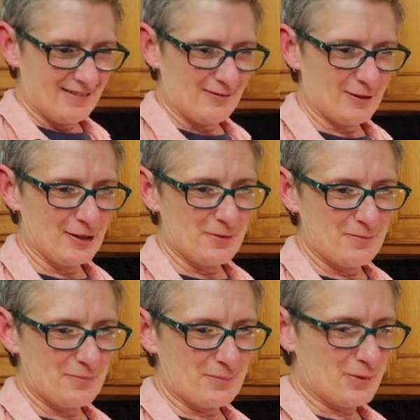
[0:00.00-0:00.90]
when you
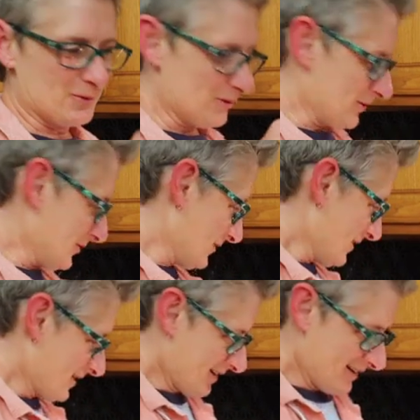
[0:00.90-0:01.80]
pour
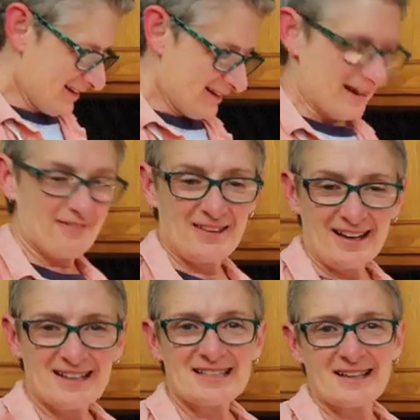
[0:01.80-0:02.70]

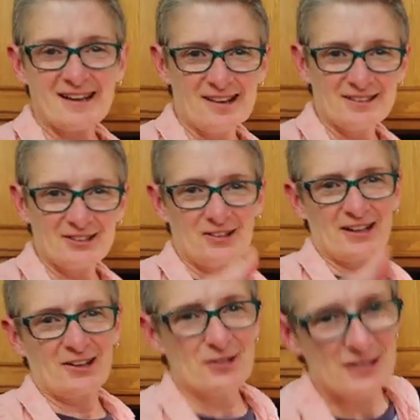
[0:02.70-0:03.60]
everything into the colander and
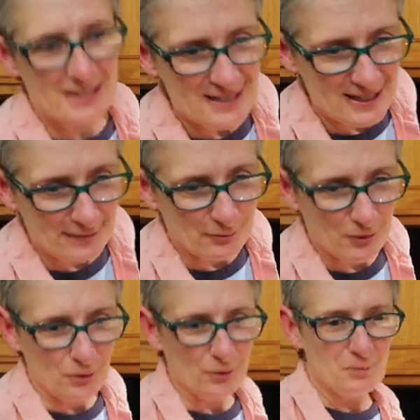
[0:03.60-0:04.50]
it goes into the
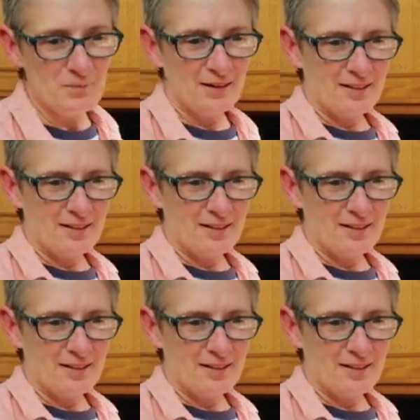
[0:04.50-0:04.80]
bowl,